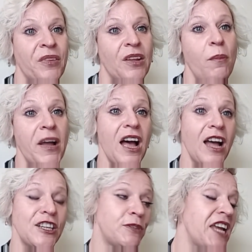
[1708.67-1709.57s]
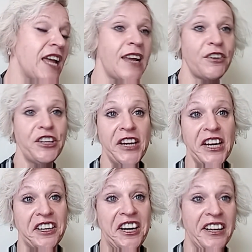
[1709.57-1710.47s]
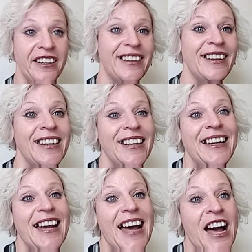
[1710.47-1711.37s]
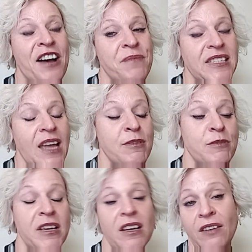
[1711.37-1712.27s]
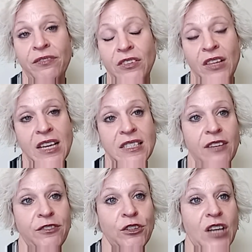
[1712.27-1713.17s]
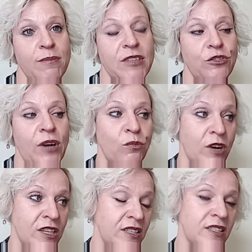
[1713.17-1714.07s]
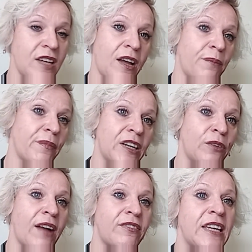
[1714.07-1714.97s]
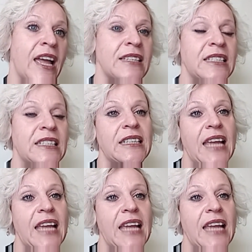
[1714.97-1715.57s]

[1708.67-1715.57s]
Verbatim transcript: Oh my God, you were dead. Now you're here. That's happened to me. I've, like I said, a few times. I drowned once in a rafting accident.